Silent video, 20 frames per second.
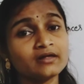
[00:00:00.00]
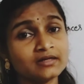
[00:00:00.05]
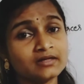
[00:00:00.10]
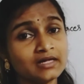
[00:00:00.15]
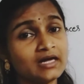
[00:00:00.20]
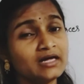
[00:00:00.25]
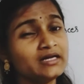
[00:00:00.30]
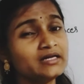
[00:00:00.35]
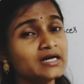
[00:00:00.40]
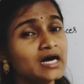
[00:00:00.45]

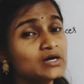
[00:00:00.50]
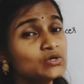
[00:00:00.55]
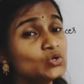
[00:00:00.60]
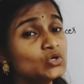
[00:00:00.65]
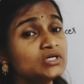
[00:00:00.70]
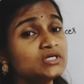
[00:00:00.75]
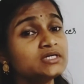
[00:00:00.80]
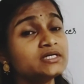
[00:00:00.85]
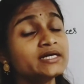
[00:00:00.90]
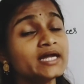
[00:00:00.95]
a
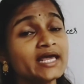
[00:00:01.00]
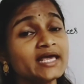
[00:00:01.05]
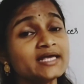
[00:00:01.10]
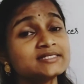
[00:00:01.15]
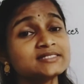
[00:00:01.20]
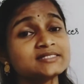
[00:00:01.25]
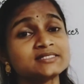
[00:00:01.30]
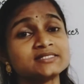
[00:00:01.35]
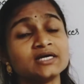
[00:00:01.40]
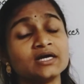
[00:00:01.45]
good
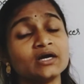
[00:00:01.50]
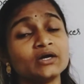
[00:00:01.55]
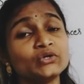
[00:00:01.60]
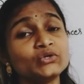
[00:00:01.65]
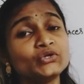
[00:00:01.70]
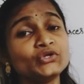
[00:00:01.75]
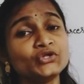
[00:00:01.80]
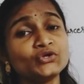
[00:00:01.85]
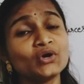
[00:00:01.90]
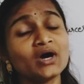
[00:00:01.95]
taste
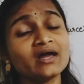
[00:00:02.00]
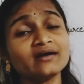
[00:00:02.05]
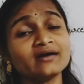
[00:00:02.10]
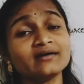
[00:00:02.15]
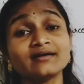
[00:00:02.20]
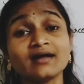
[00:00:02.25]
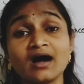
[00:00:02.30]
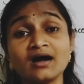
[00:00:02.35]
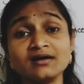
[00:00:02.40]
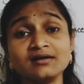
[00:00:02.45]
to your
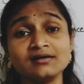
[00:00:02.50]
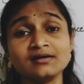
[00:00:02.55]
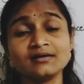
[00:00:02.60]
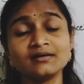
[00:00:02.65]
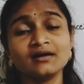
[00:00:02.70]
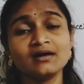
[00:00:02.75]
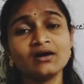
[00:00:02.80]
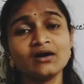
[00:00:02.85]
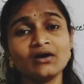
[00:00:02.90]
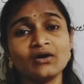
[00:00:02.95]
tongue.
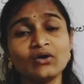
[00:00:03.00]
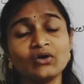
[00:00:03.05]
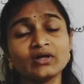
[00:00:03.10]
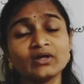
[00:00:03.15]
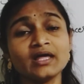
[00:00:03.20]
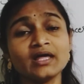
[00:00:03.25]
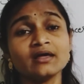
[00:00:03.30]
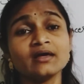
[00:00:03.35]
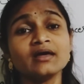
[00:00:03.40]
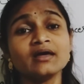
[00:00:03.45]

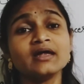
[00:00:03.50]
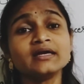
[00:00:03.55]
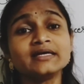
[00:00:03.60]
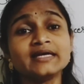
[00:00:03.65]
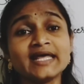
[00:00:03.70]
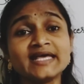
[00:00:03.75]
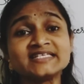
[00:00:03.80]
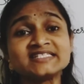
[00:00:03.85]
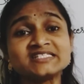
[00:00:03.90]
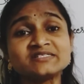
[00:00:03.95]
Okay,
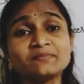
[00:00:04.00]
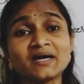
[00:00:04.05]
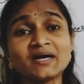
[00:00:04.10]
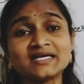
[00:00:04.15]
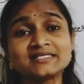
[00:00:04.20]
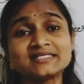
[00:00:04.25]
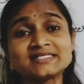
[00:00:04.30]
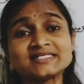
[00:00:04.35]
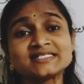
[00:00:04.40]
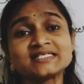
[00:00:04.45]
taste
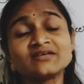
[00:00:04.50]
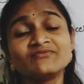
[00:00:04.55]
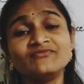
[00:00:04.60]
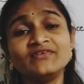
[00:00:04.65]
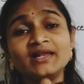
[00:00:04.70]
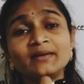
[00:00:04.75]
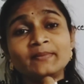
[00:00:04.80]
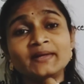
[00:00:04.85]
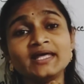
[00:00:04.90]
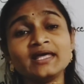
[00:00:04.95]
buds
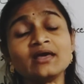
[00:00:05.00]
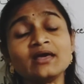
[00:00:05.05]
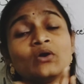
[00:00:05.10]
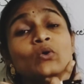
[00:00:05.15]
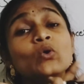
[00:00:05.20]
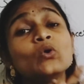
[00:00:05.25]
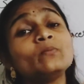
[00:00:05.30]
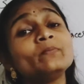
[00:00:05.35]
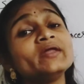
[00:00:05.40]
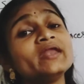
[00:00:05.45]
will be
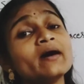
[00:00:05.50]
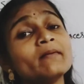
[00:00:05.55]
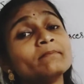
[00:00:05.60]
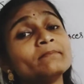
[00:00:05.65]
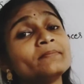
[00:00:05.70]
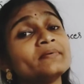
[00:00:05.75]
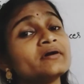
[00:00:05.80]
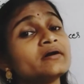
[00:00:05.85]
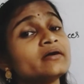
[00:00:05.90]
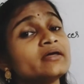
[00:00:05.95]
open
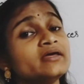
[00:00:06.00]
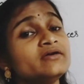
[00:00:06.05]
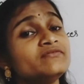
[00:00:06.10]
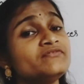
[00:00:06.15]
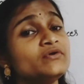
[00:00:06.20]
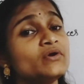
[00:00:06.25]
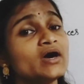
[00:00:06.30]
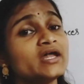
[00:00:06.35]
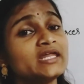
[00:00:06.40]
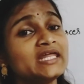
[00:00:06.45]
up if
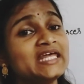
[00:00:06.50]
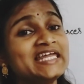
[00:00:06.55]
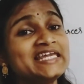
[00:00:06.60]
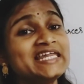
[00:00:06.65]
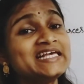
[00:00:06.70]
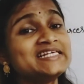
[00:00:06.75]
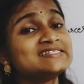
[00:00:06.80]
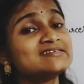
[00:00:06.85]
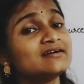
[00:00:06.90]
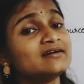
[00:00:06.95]
you are
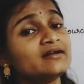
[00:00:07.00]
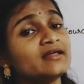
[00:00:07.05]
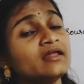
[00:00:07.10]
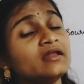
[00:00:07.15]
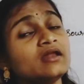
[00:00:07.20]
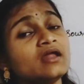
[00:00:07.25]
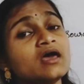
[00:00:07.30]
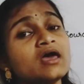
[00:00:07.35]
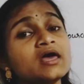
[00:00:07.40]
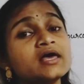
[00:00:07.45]
eating
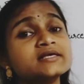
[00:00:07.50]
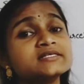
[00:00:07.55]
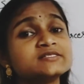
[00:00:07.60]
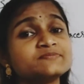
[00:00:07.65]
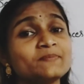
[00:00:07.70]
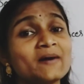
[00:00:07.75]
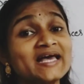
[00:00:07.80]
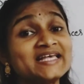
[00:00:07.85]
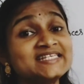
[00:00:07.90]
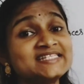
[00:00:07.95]
certain
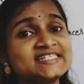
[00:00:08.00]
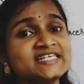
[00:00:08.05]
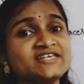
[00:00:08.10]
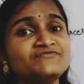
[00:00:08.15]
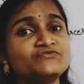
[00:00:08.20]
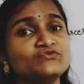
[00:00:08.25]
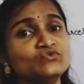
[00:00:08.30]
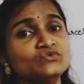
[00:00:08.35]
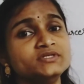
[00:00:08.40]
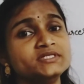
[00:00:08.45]
spicy
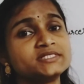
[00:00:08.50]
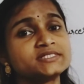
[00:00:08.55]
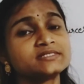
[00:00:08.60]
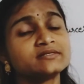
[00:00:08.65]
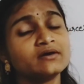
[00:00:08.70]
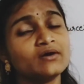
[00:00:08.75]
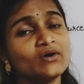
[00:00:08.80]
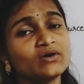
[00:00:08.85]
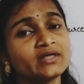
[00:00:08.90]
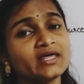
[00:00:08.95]
foods.
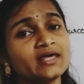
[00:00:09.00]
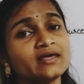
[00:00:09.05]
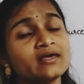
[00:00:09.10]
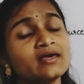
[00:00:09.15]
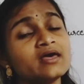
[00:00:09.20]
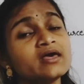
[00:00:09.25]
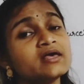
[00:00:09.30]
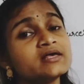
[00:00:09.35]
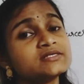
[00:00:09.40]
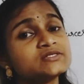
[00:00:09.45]
Okay,
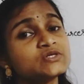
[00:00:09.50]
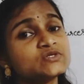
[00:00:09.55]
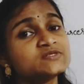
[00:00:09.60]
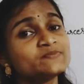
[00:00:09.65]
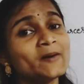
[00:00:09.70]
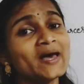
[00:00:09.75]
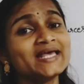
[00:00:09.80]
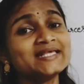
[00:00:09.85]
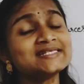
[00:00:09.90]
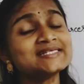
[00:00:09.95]
so
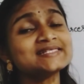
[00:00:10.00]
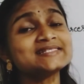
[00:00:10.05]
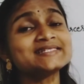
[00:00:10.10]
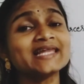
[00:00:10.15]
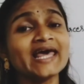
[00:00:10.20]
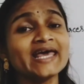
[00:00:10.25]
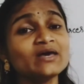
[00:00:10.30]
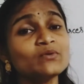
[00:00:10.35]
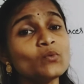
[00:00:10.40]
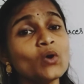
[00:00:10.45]
spices
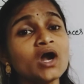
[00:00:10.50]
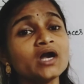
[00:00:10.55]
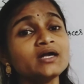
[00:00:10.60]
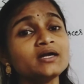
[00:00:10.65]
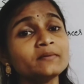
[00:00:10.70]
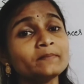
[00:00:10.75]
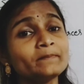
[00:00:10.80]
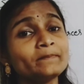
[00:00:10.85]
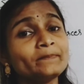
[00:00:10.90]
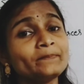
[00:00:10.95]
like
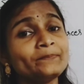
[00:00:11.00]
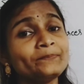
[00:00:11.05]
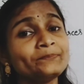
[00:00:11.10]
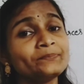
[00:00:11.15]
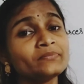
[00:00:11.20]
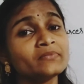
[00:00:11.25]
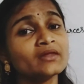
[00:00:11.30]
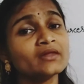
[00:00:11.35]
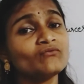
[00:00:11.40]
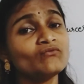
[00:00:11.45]
what
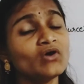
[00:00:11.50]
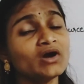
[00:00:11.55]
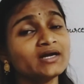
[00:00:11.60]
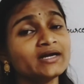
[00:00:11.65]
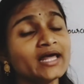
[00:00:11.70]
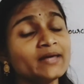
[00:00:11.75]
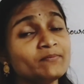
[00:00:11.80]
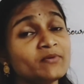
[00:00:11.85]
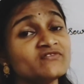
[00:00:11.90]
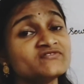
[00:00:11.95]

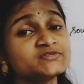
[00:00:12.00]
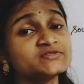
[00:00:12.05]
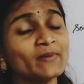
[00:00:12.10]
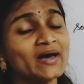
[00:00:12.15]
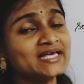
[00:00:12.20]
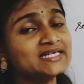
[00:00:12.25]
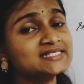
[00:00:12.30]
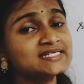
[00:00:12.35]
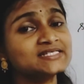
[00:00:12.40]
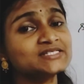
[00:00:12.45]
type of
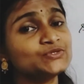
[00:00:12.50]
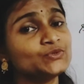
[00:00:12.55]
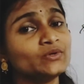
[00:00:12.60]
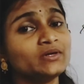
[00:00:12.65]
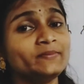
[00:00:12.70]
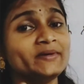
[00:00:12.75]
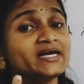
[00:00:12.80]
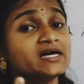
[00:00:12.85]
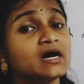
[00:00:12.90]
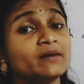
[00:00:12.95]
spices you will
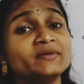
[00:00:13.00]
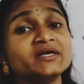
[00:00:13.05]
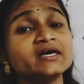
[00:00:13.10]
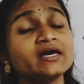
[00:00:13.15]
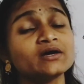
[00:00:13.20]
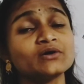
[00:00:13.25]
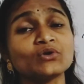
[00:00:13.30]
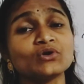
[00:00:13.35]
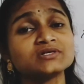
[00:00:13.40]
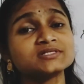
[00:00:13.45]
be coming
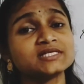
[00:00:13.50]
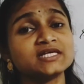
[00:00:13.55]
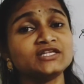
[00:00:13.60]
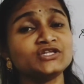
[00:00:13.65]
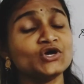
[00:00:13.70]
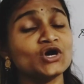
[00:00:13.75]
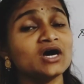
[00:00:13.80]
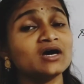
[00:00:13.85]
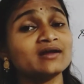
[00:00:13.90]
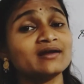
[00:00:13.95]
across in
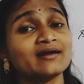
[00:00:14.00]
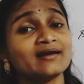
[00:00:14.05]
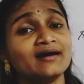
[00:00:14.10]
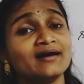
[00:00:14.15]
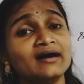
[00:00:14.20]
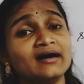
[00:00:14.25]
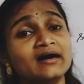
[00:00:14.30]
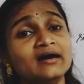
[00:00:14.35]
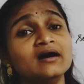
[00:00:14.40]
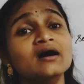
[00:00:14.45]

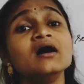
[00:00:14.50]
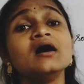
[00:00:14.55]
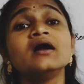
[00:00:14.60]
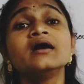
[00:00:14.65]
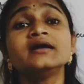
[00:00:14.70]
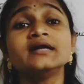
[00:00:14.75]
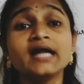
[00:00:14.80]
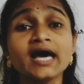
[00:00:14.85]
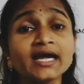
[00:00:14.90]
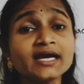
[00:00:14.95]
your
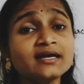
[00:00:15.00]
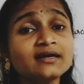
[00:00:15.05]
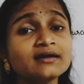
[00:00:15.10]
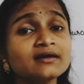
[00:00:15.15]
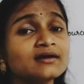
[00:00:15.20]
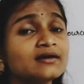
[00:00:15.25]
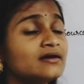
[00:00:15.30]
diet?